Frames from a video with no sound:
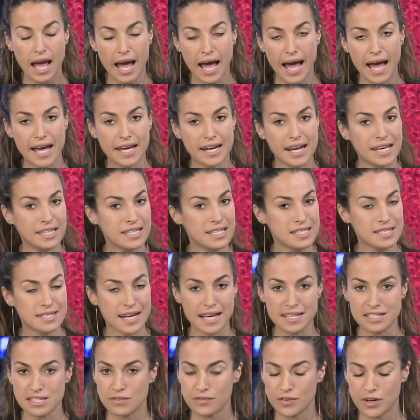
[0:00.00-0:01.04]
And the
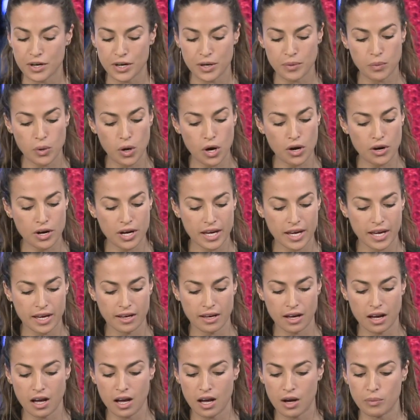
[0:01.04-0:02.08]
stats are very worrying.
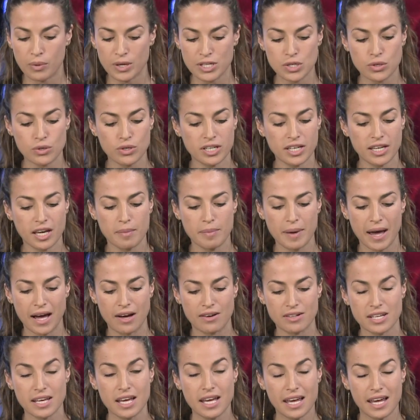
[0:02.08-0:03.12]
We're talking
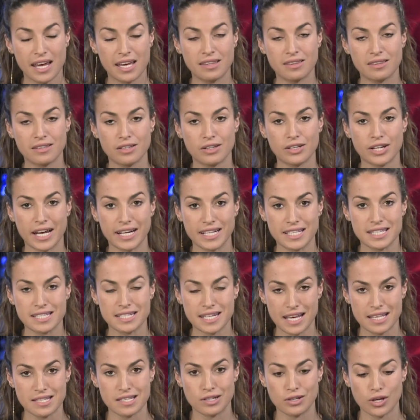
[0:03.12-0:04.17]
about, in the United
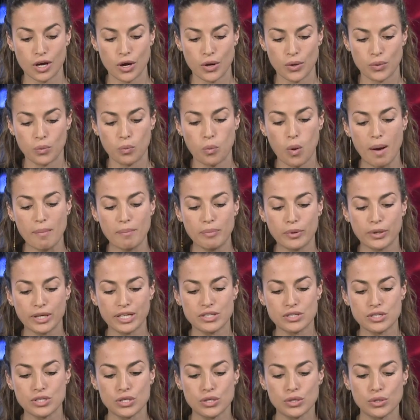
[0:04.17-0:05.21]
States alone,
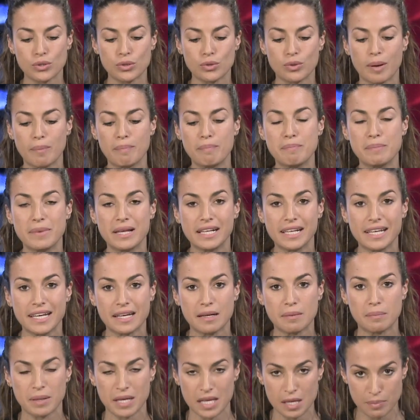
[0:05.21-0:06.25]
1.2
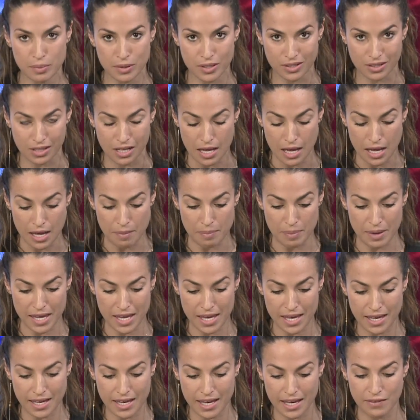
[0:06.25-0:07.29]
million people
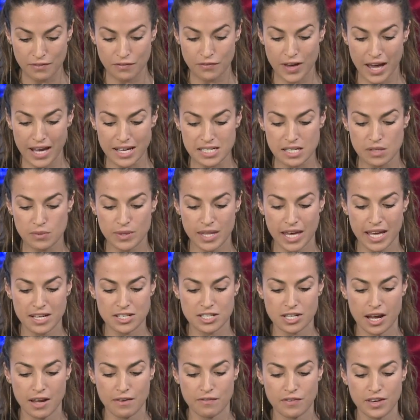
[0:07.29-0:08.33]
being infected with
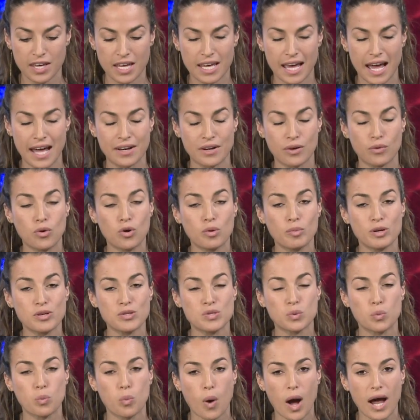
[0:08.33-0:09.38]
HIV, and
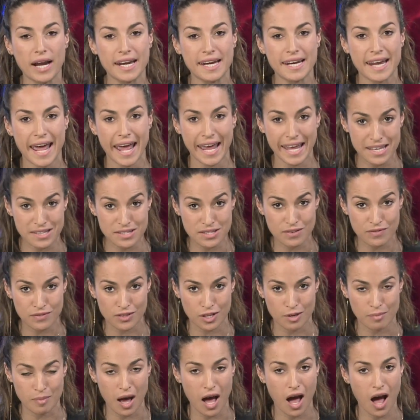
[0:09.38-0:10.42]
almost 1 in 8 of
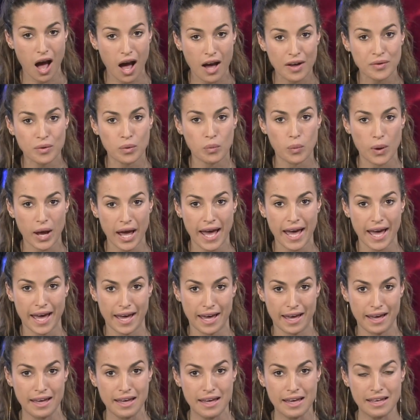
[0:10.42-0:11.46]
them
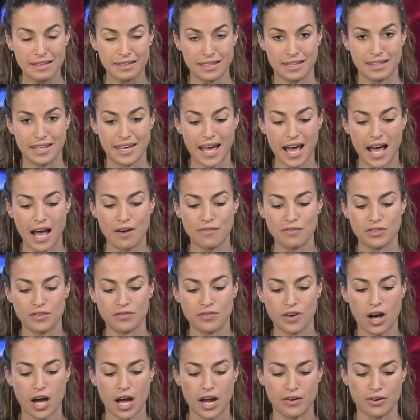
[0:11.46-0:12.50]
unaware that they have the
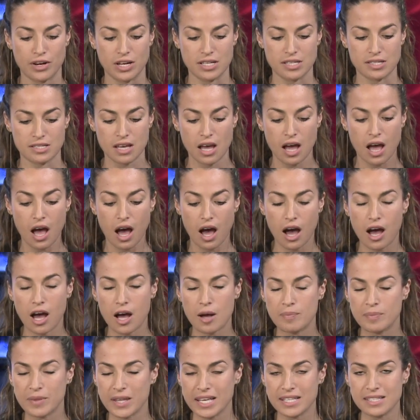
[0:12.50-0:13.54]
virus.
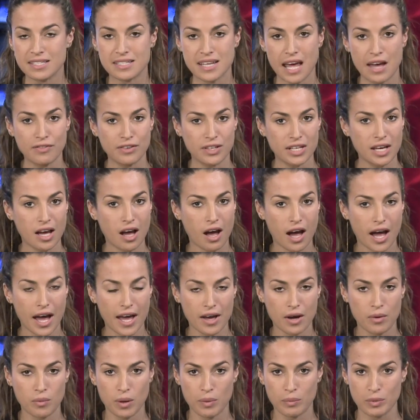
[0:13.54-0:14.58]
It's definitely
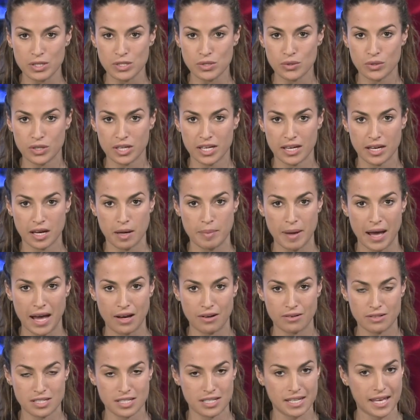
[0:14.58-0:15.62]
higher when we're talking
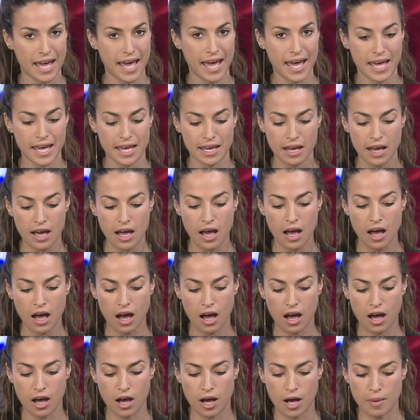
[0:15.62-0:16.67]
about gay,
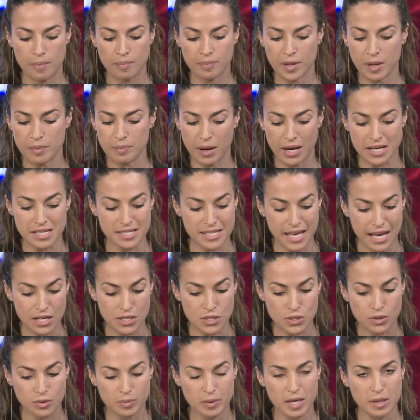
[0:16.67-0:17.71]

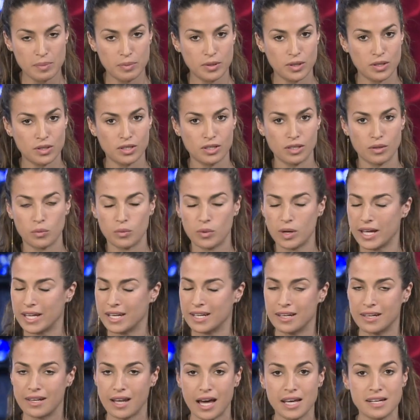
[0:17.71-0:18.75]
bisexual people.
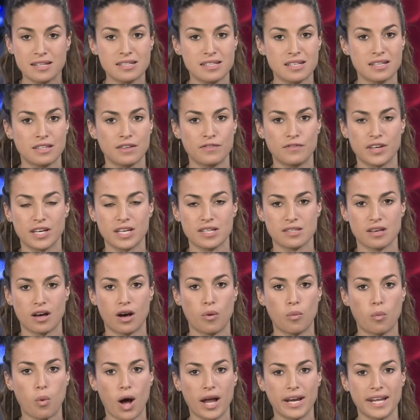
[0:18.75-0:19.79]
In London, the figures
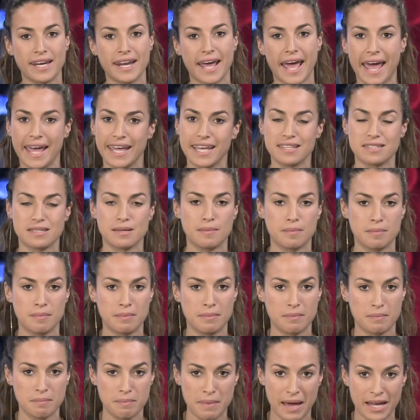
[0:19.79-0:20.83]
are 1 in 8
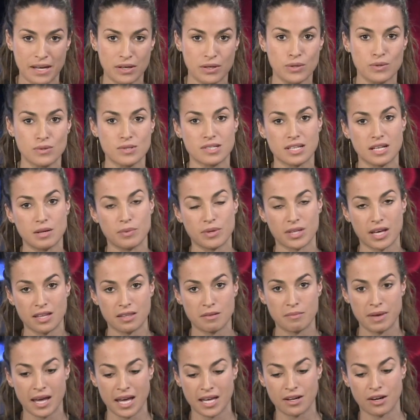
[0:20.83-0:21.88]
men who sleep with
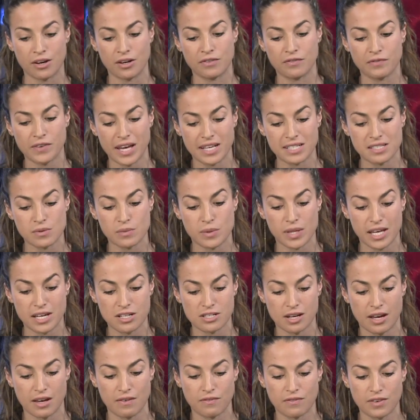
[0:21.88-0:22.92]
other men are infected
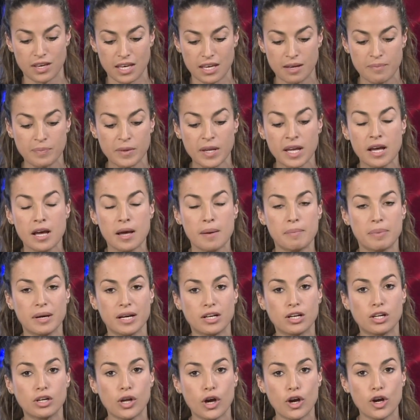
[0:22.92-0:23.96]
with HIV. But
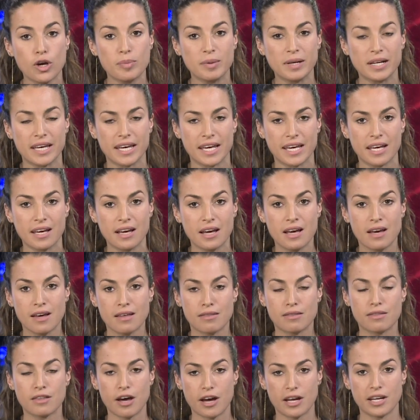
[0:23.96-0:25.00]
globally,
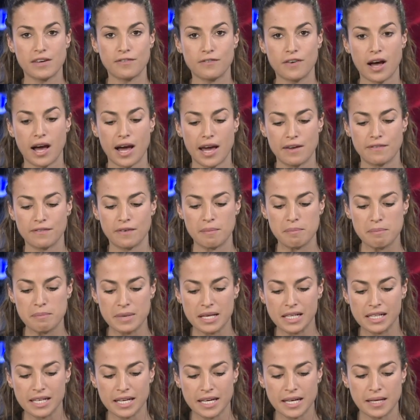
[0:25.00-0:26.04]
35
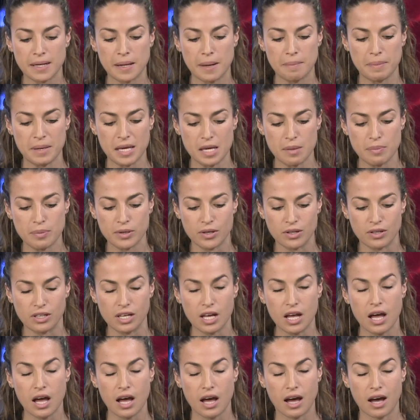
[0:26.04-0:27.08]
million
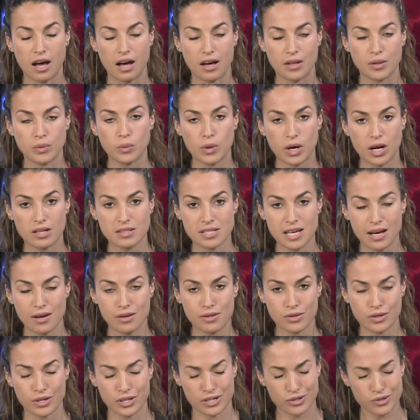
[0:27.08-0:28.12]
people, the World
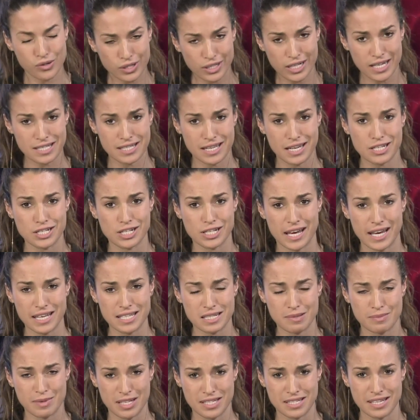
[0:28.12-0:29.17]
Health Organization
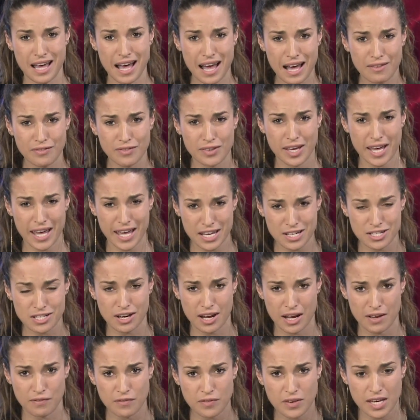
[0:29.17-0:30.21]
estimates, have
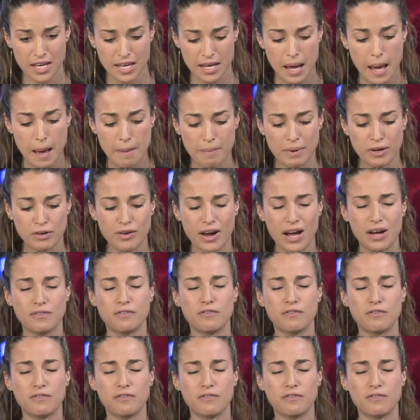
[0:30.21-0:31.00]
HIV, but around